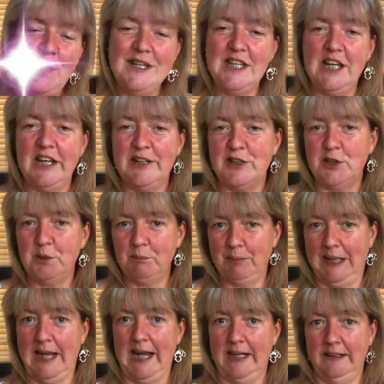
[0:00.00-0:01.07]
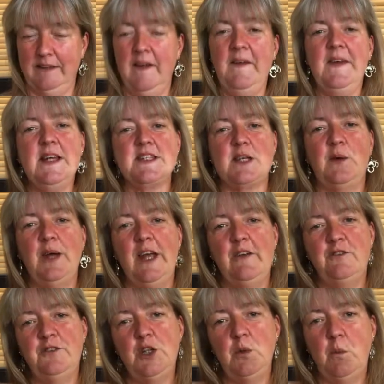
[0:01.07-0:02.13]
year plan. So
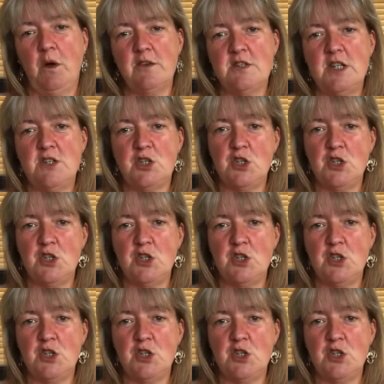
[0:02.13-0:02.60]
if you wanted to